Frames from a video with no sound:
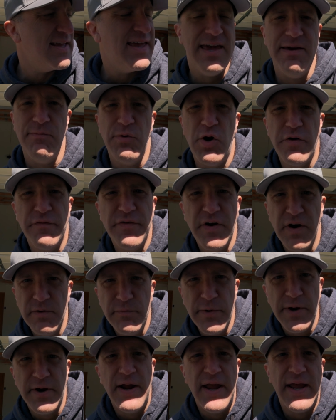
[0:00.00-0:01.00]
came over and
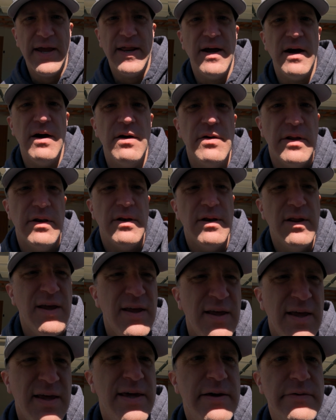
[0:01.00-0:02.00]
we were hanging out, and
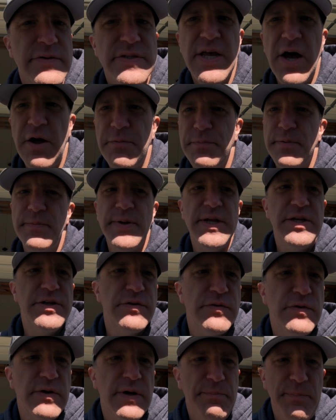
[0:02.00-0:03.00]
he was helping me
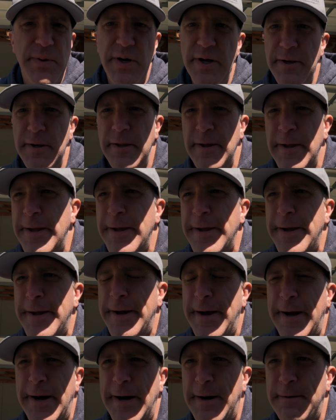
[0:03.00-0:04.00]
do it, but
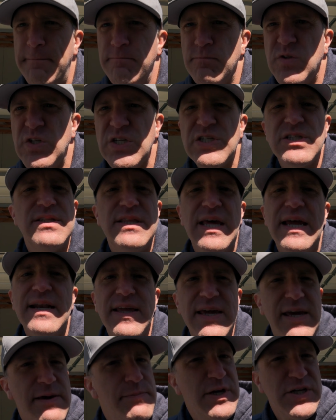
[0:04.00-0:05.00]
just then
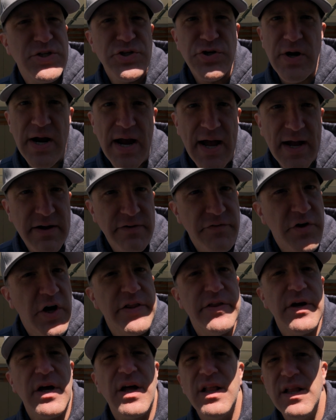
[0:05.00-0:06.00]
keeping track of all
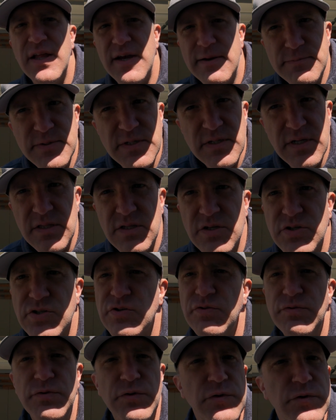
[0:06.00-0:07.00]
the clips and the
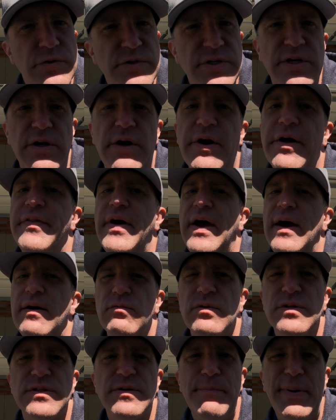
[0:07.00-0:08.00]
screws and all that
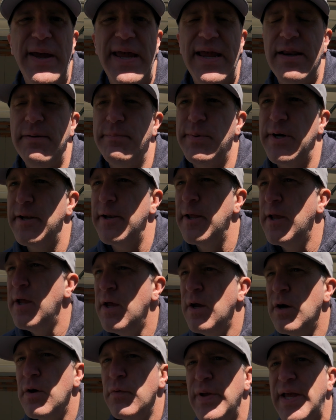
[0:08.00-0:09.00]
was a pain. But
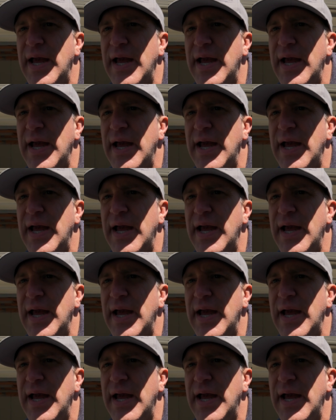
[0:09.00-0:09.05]
we